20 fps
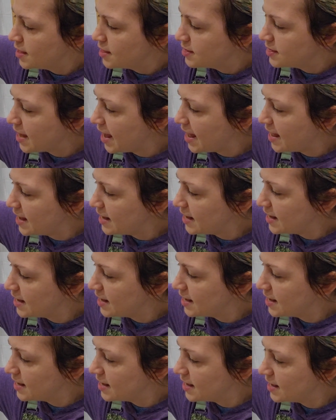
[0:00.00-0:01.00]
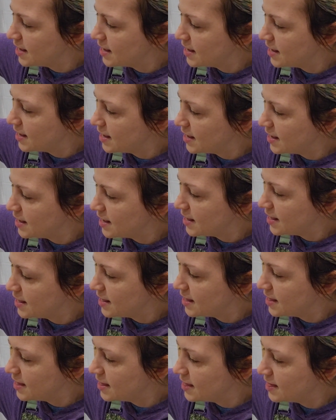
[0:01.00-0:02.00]
that
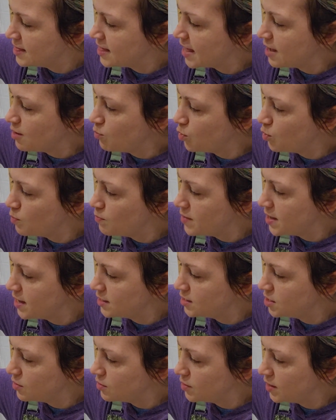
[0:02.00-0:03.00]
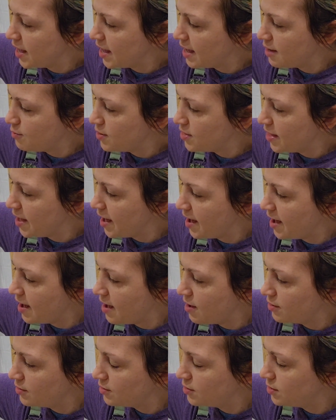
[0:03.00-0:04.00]
they will mix okay without